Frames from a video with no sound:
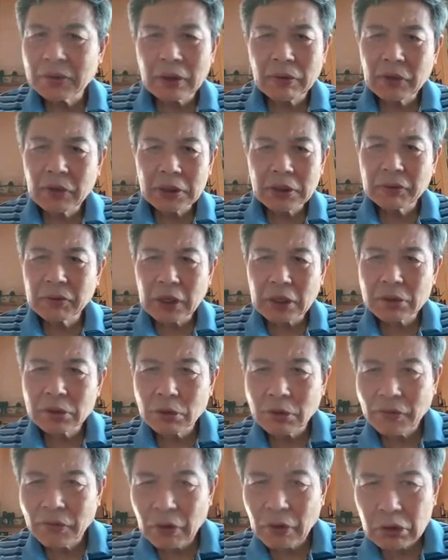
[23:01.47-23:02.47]
Even if there's
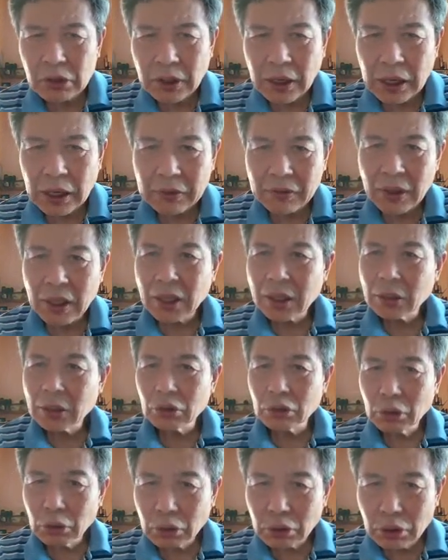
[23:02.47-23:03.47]
no future life,
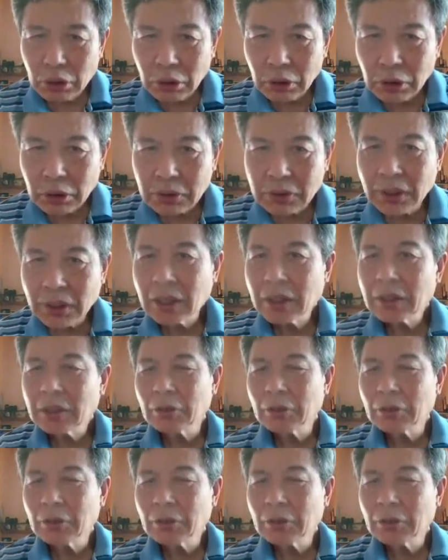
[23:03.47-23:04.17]
you do good,